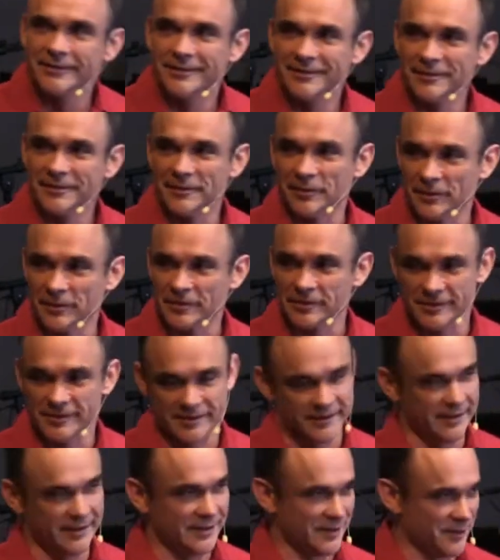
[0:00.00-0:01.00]
Oh, I'll just
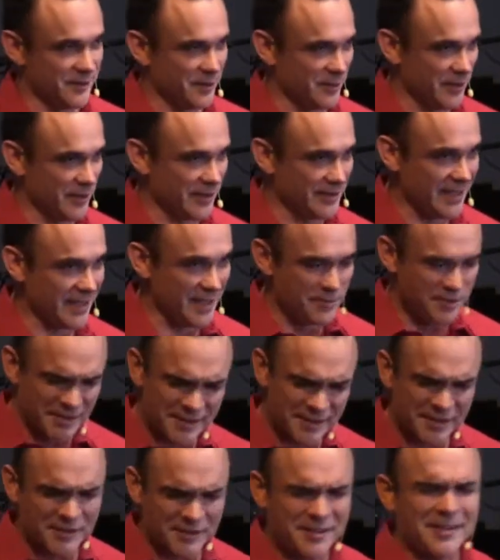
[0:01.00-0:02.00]
say this one more time.
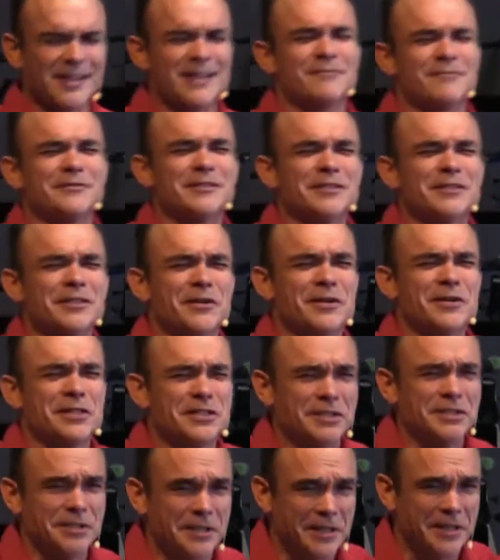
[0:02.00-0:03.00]
Jesus, I love your
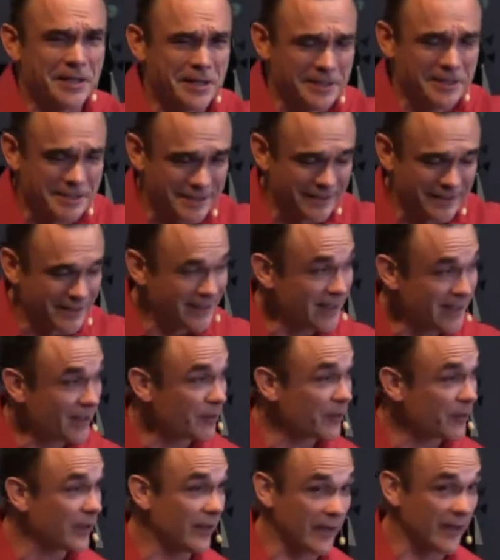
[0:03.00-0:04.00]
church. And
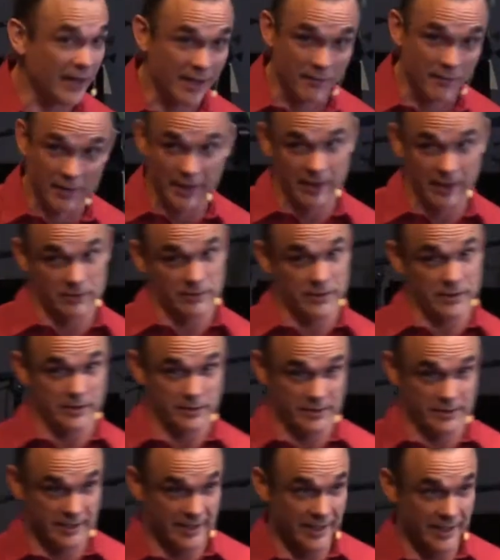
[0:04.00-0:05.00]
then I'm like,
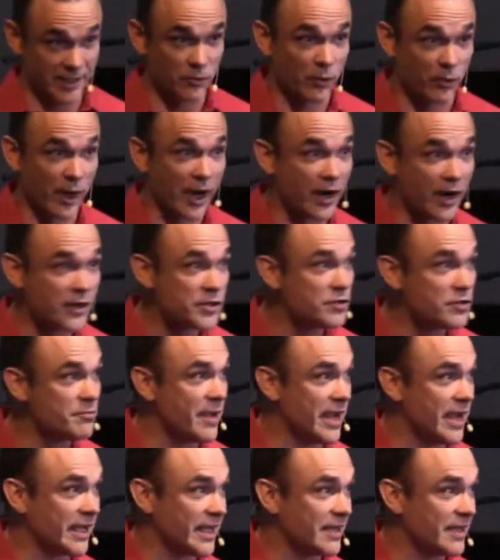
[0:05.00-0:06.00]
God, why are you
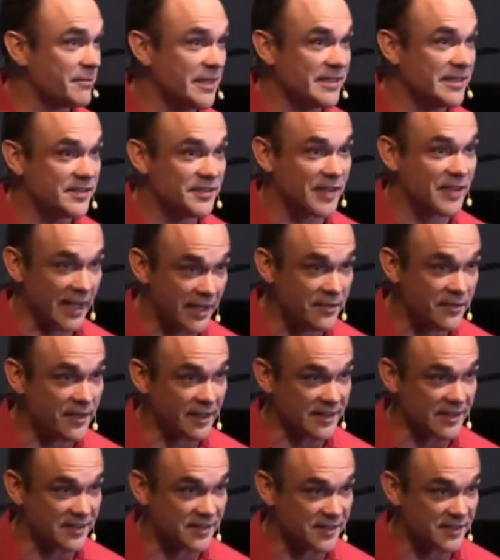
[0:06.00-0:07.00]
making me say
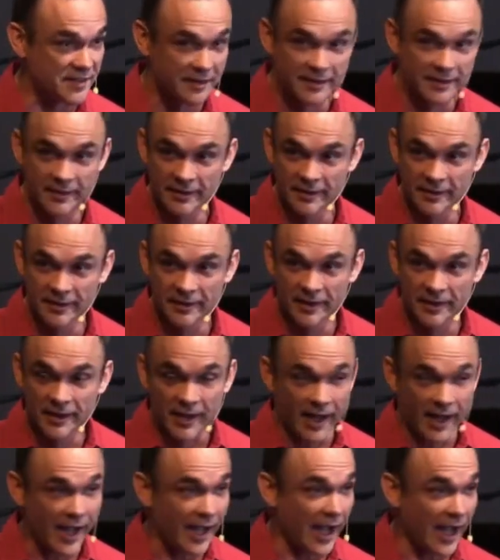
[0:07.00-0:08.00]
this?
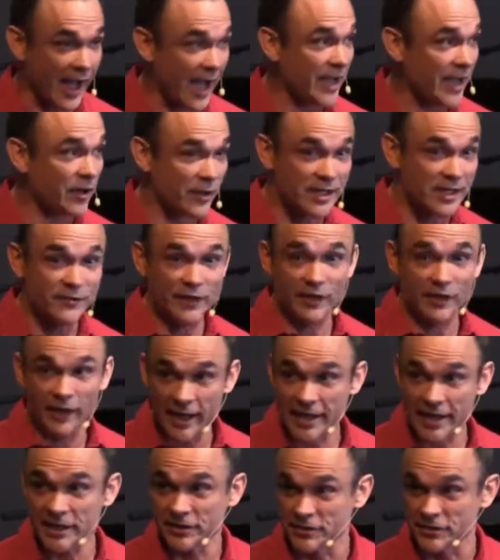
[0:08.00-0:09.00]
I don't even
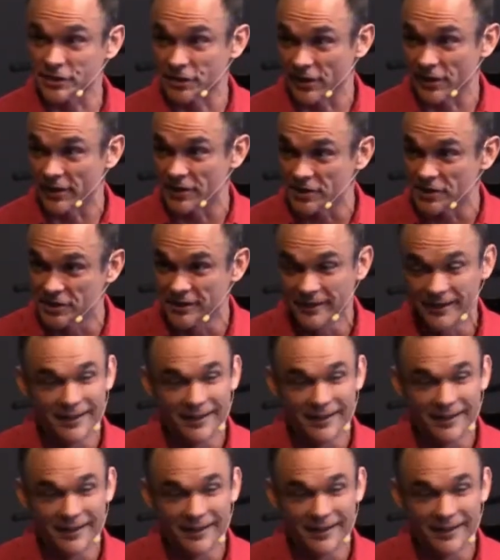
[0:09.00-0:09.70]
like your church.